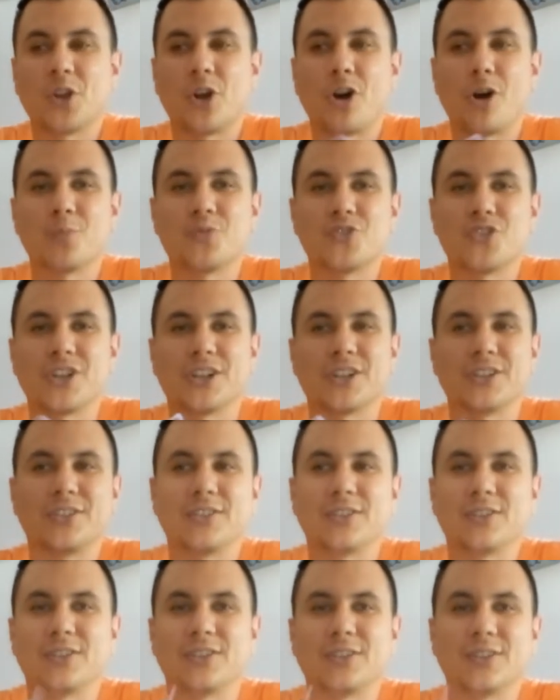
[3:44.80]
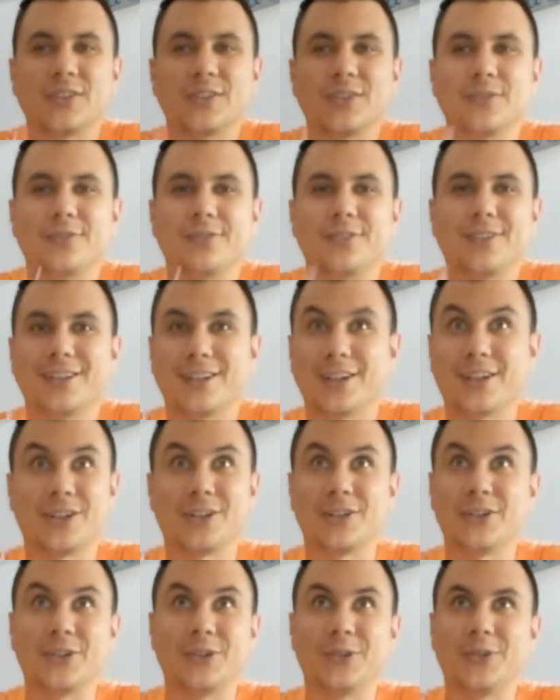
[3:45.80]
object, uh,
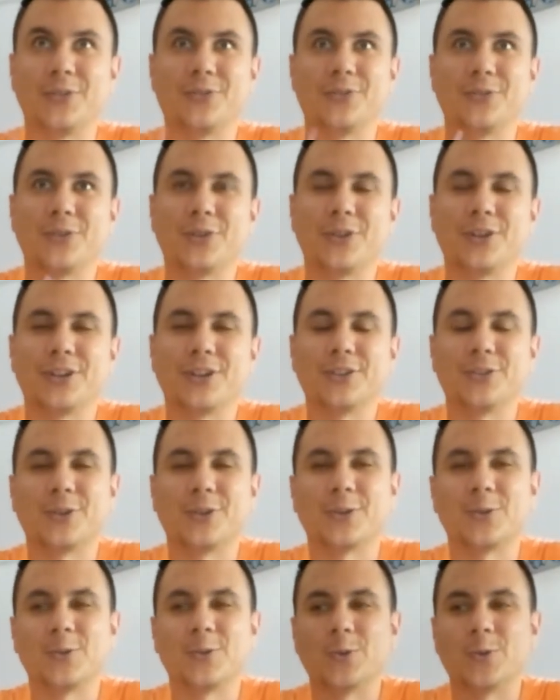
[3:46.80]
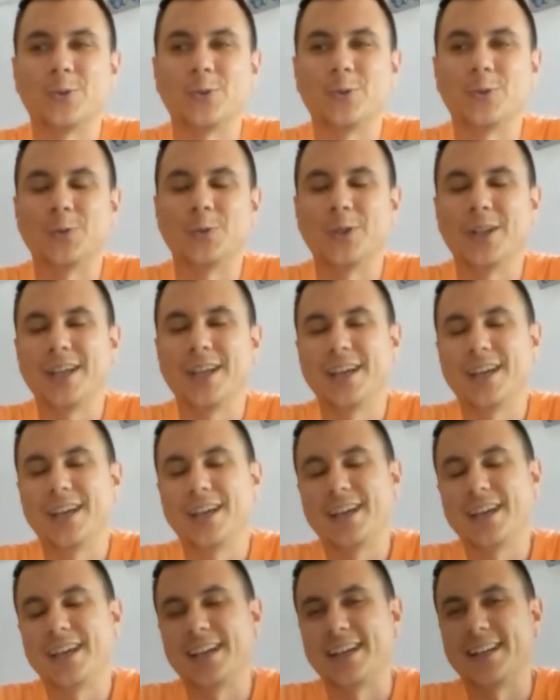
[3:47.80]
vehicle for uh, Doctor Who,
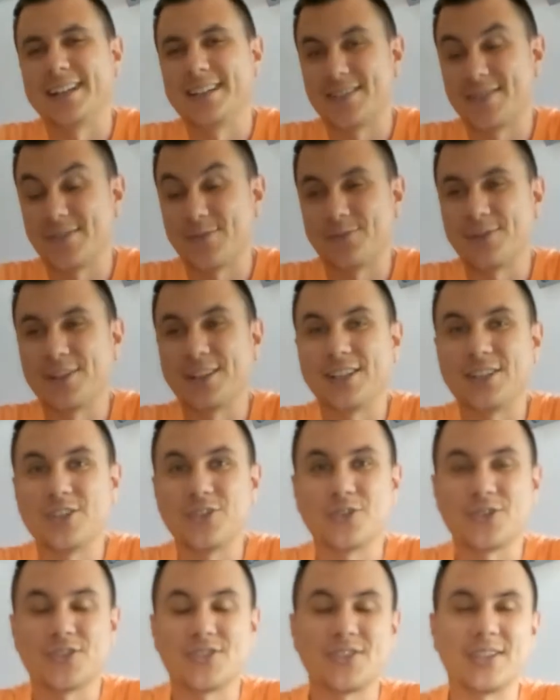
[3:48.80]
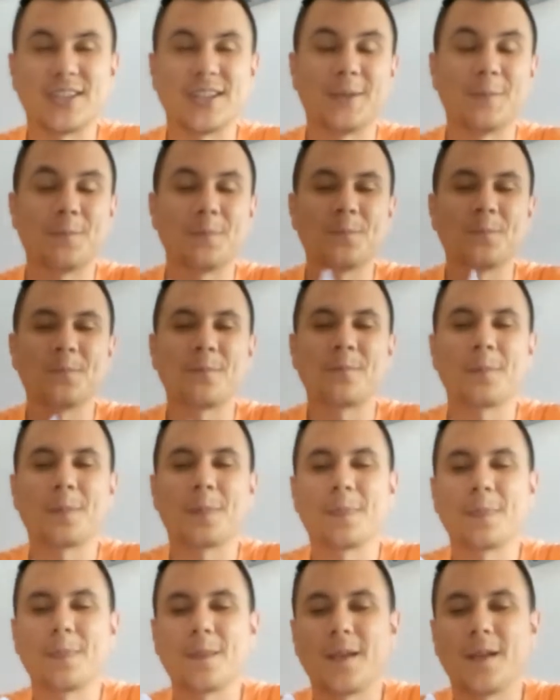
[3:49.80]
and it's really interesting.
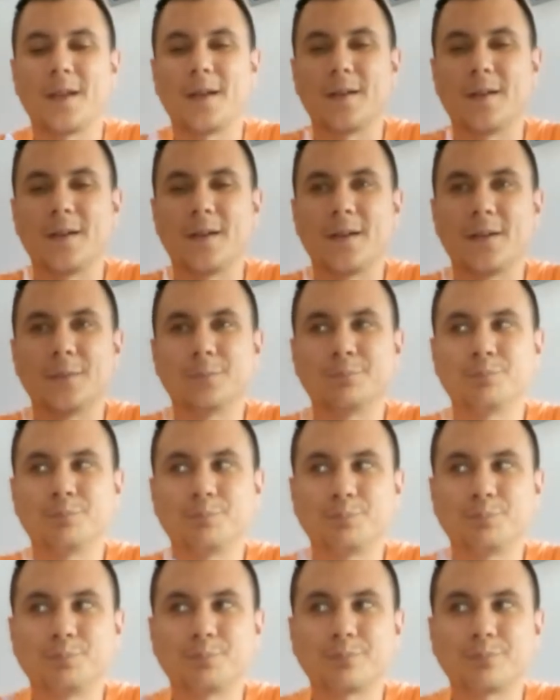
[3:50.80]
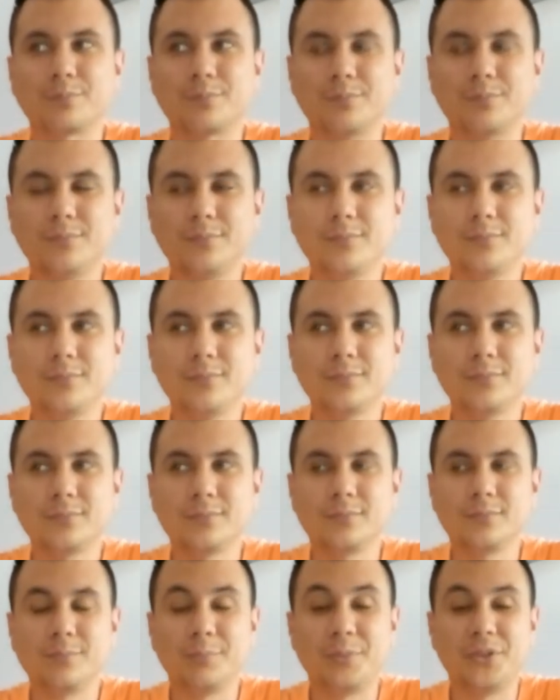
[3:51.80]
Um,
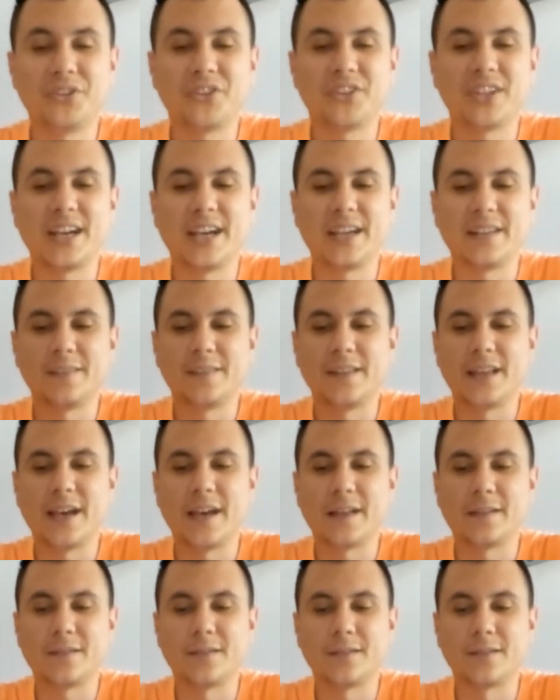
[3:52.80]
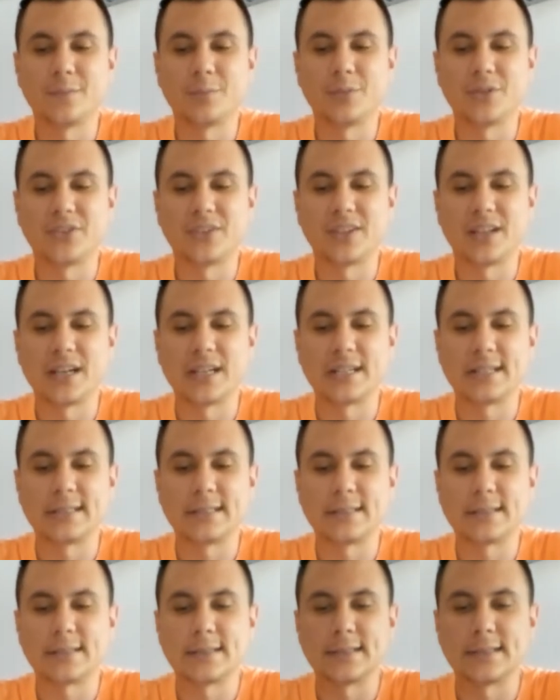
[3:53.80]
beside that,
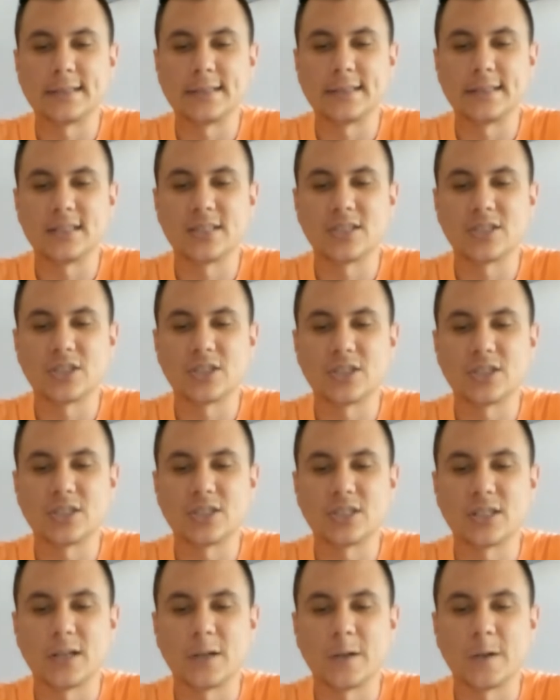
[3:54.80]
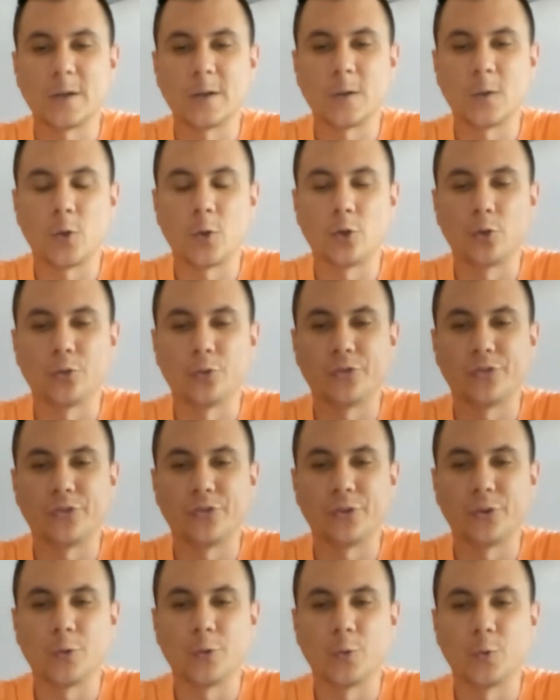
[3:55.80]
besides uh, it's. Uh,
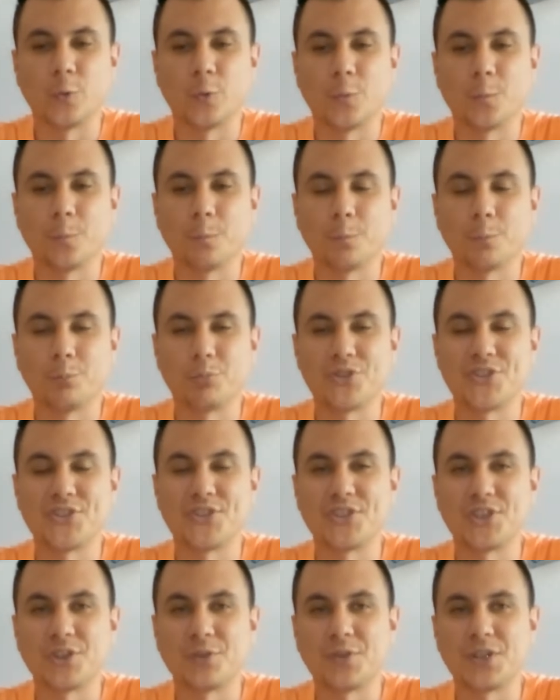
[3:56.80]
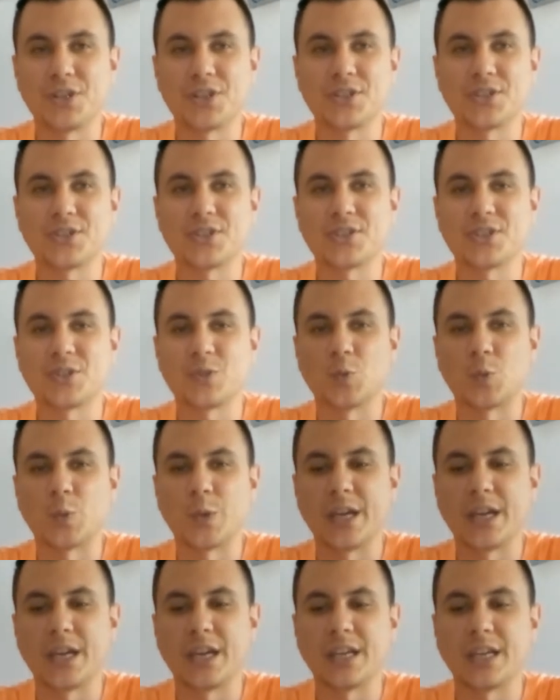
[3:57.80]
also mysterious the
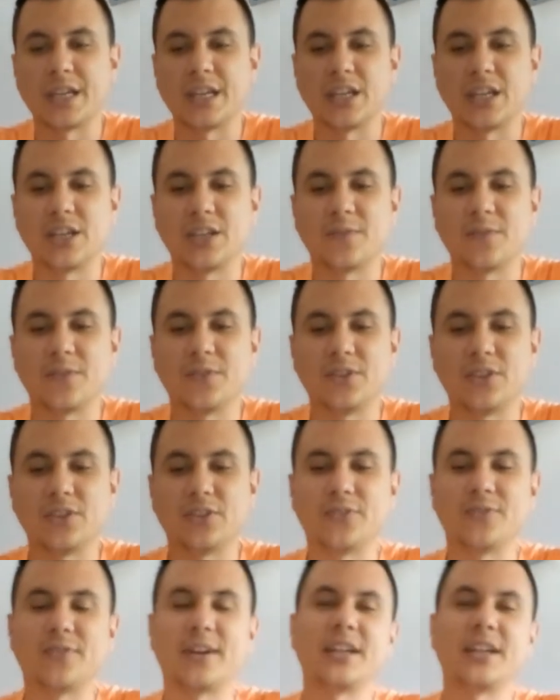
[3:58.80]
way he is